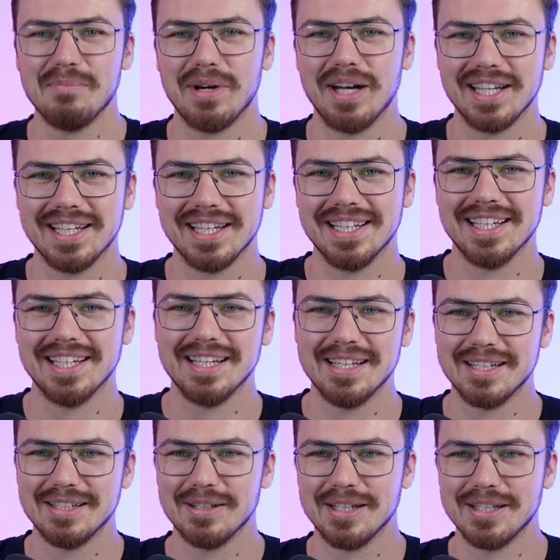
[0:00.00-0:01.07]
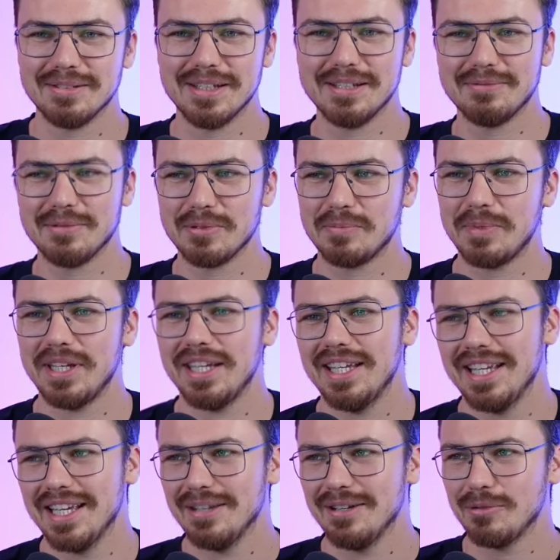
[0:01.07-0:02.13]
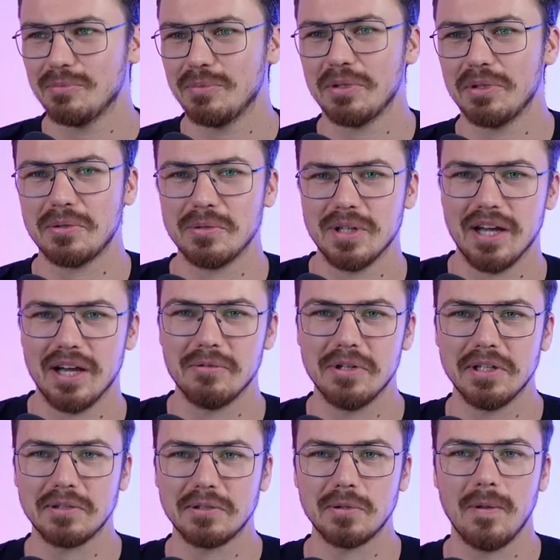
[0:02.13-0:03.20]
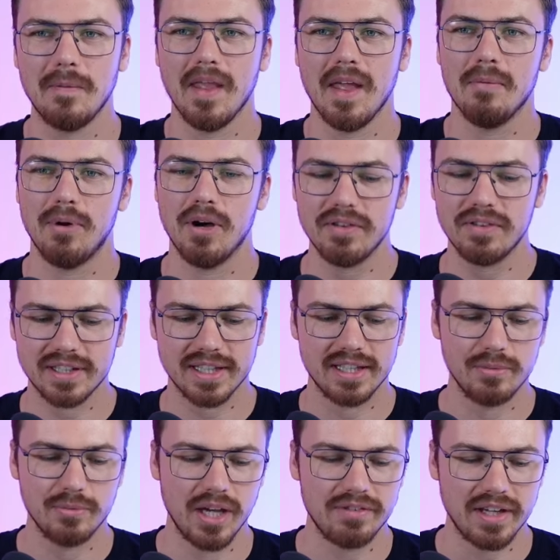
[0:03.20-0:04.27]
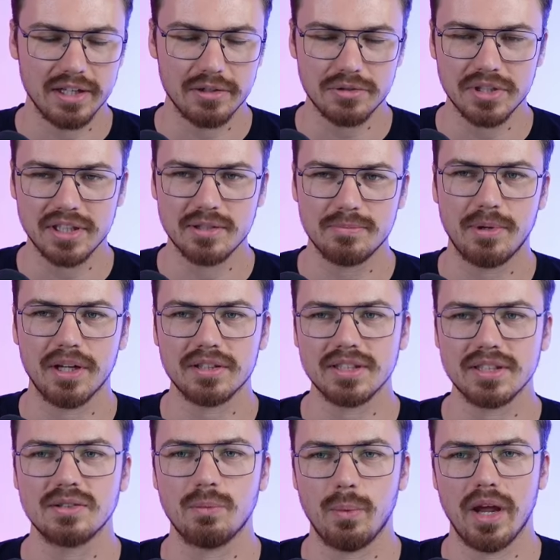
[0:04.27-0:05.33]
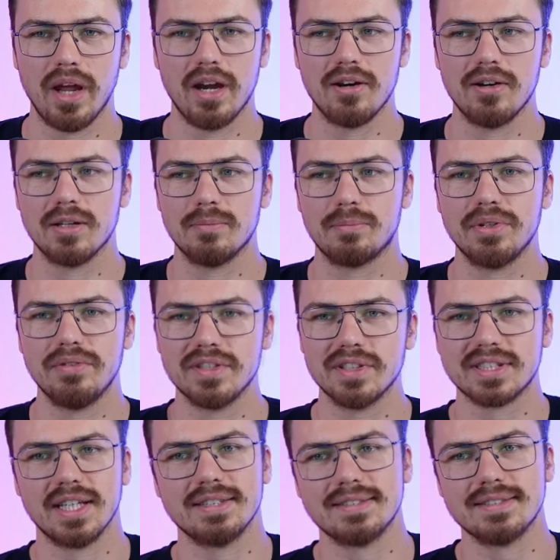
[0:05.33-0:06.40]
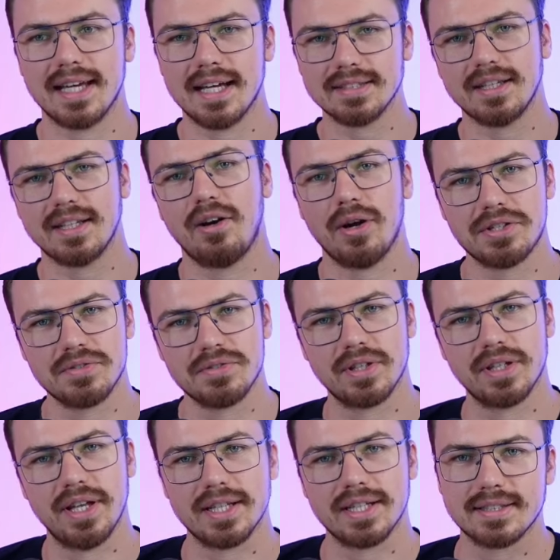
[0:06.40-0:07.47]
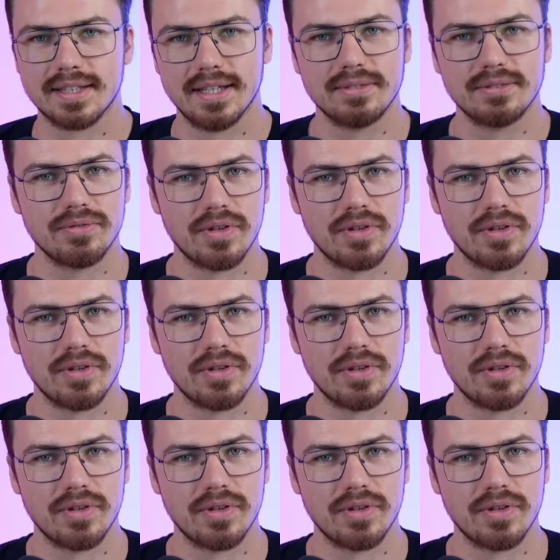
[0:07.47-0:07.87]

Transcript: It would be cool. Yeah, really cool. Perfect. Then we have an routine in the podcast where the previous guest is asking a question for the next guest